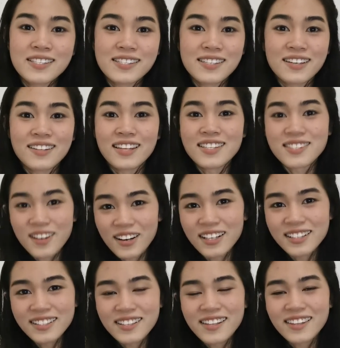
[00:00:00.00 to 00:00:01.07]
So that's
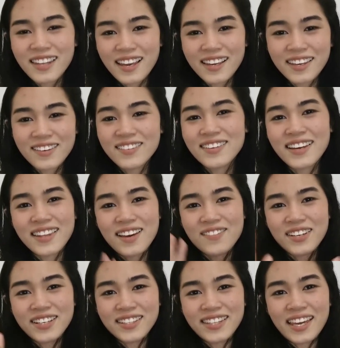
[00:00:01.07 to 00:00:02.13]
all. Thank you.
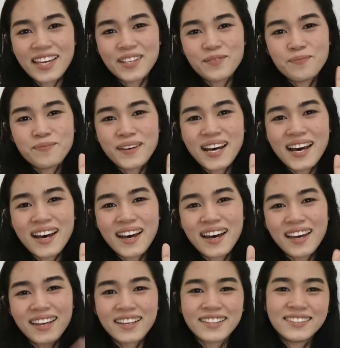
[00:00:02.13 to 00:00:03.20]
Have a good day.
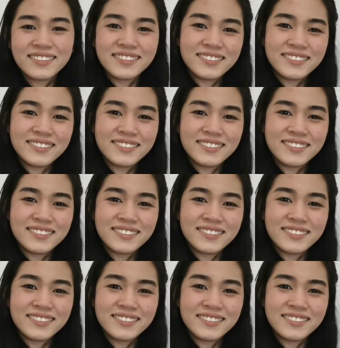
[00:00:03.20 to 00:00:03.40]
Bye.